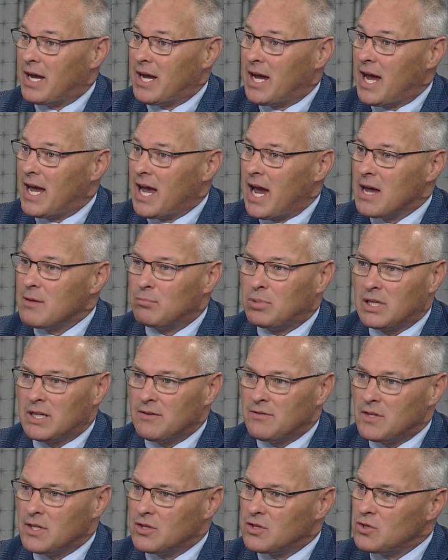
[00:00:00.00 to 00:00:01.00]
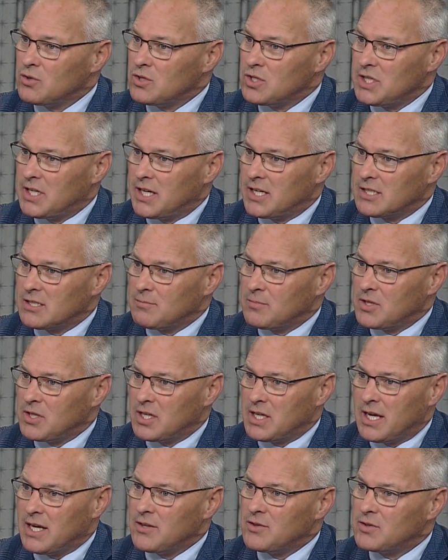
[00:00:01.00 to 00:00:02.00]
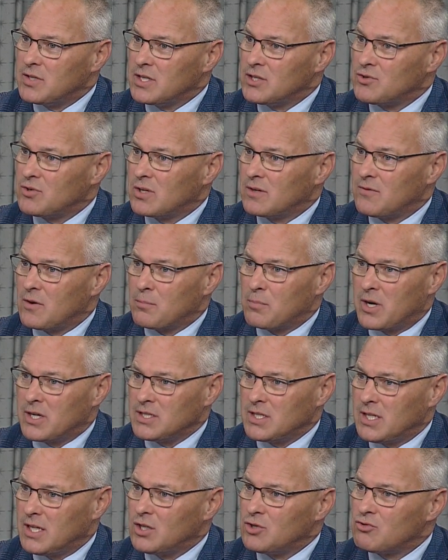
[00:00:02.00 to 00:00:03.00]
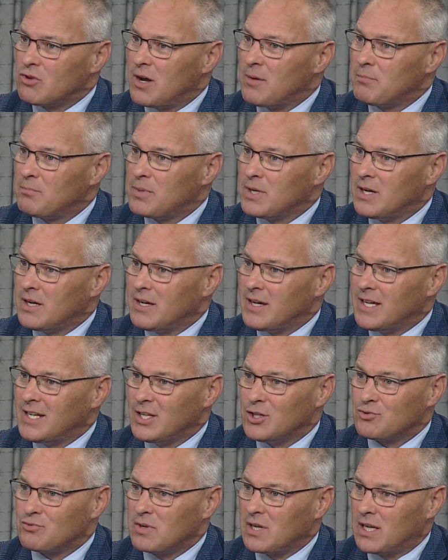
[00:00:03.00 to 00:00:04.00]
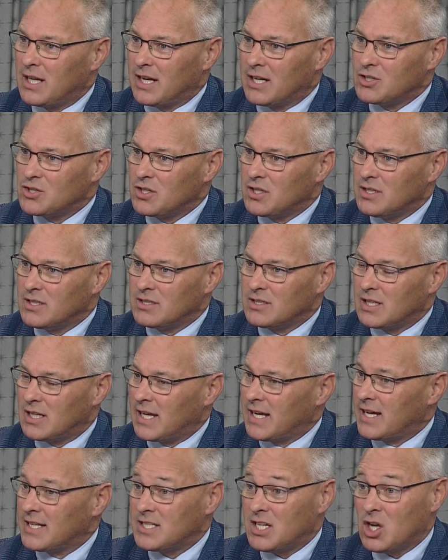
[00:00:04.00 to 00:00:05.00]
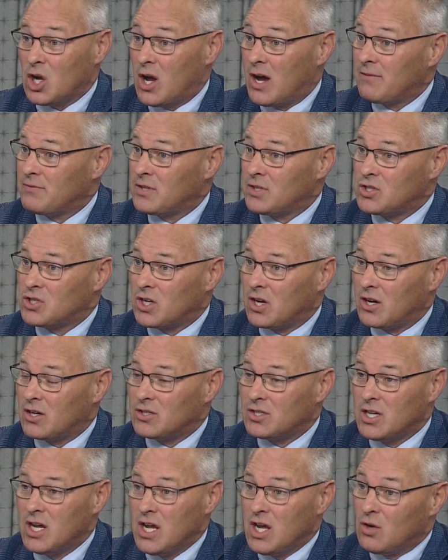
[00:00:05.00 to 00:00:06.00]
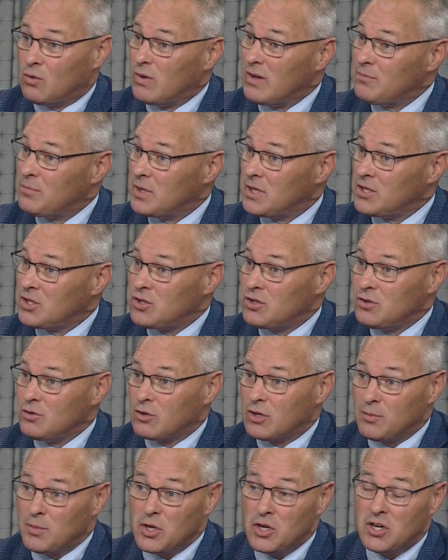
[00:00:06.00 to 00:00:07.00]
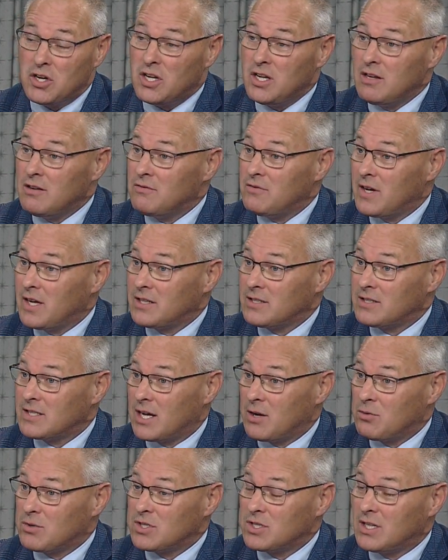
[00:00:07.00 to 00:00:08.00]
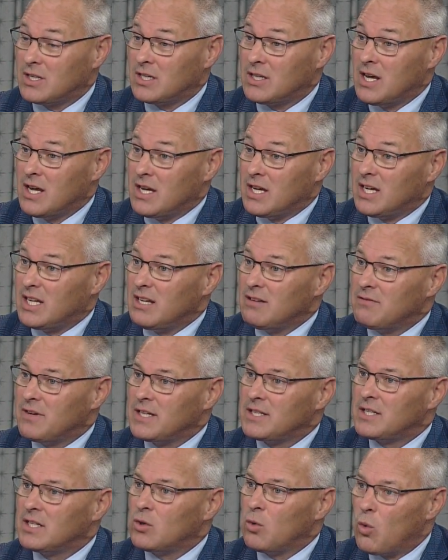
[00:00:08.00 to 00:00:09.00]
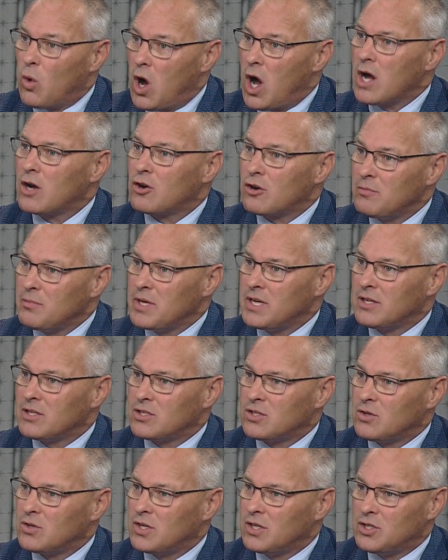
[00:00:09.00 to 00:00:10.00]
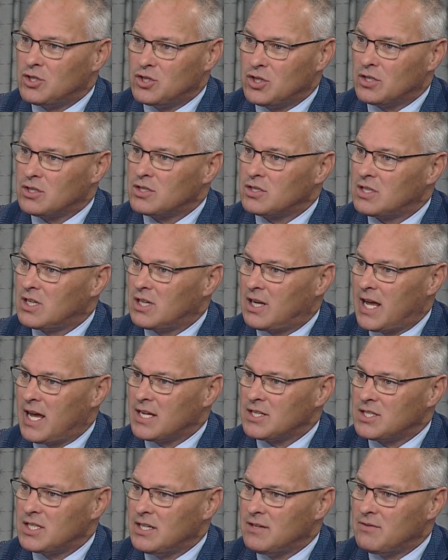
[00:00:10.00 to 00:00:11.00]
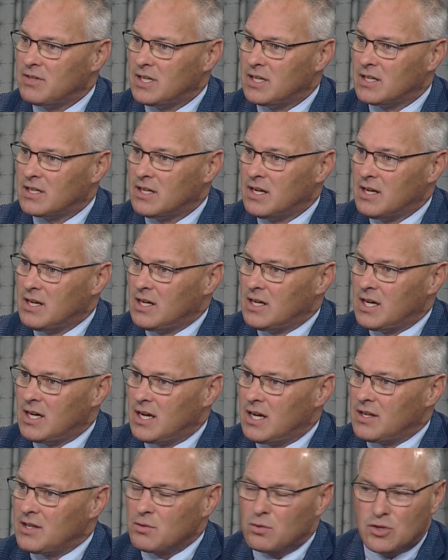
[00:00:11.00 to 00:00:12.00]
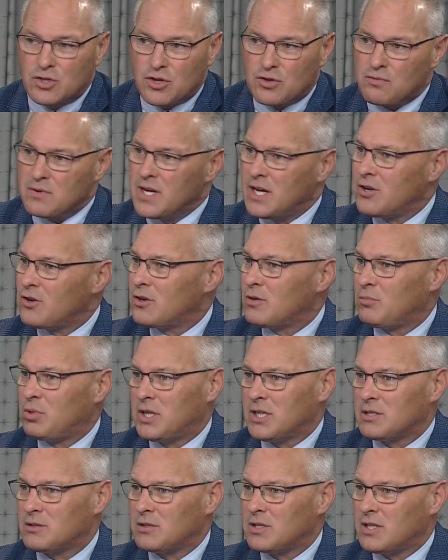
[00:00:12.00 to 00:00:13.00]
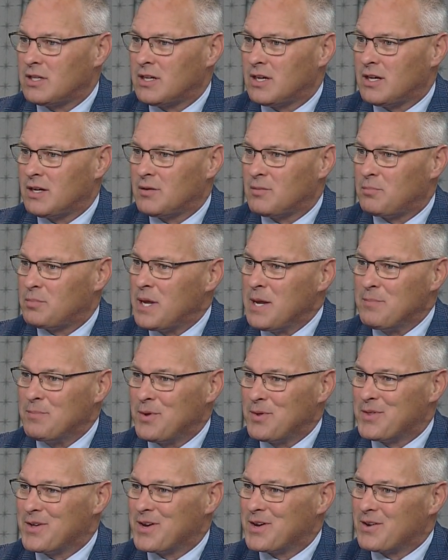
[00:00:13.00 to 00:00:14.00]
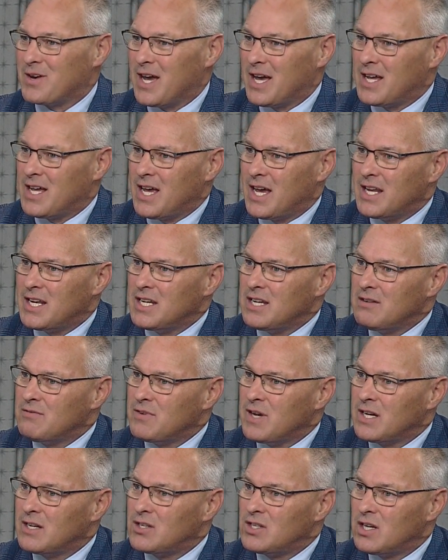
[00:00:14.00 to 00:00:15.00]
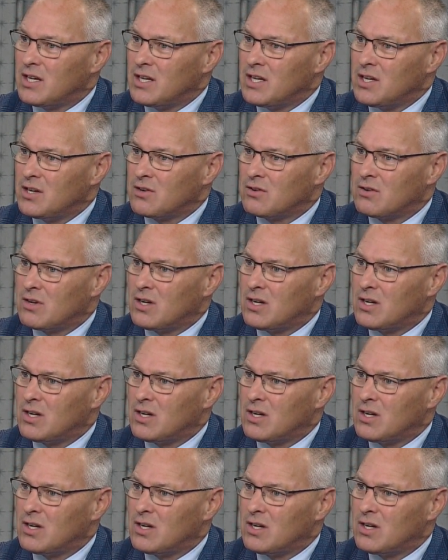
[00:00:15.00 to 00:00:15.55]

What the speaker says: I believe the enthusiasm in the 8th district for President Trump and his reelection is, like I say, off the charts. We've been to community events. I was in an event in Walker, Minnesota, just last evening. There was 300+ people there at an event here.